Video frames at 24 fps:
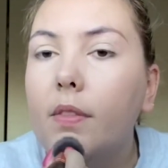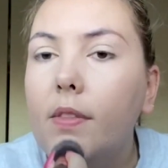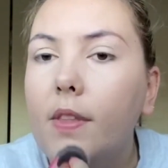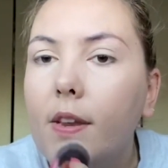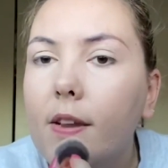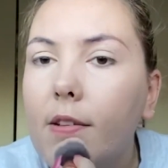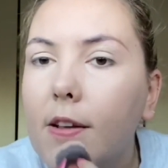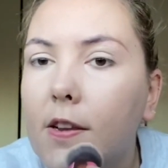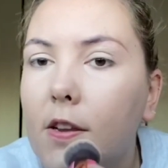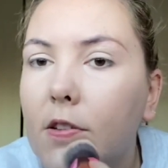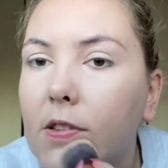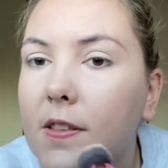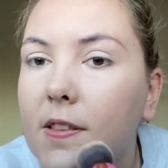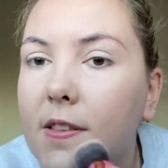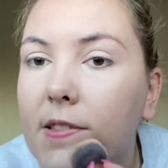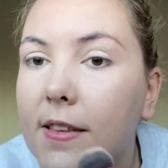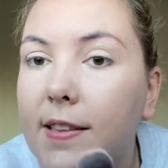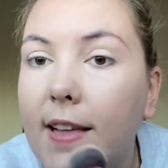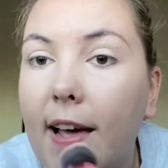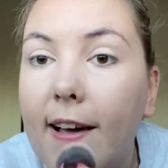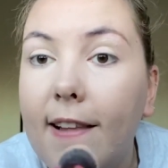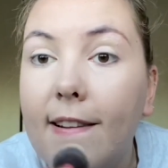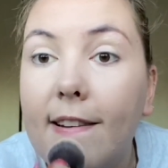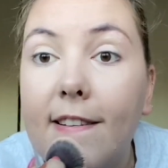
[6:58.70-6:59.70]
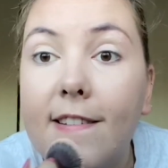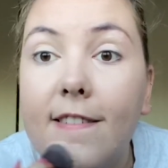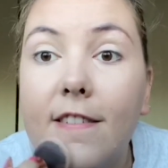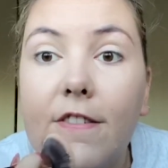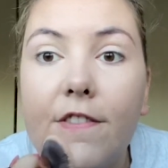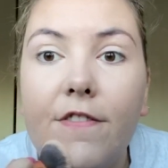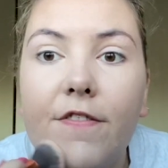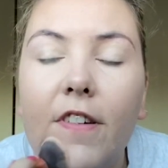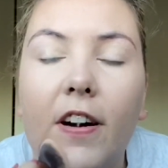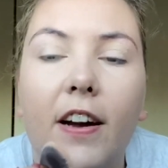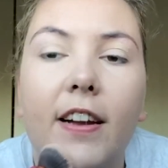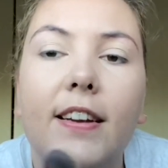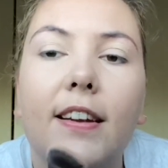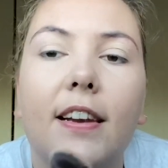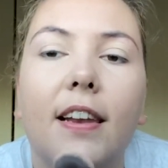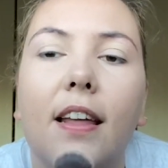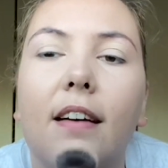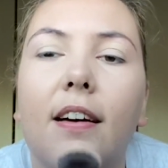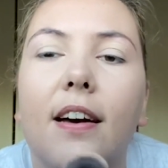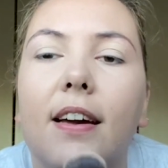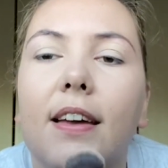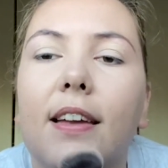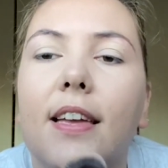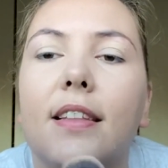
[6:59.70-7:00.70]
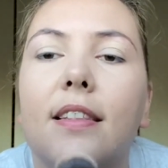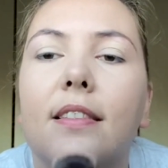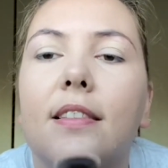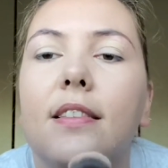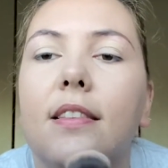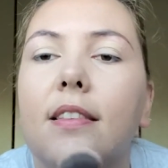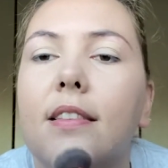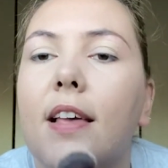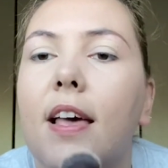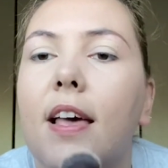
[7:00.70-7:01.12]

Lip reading: It doesn't settle into fine lines.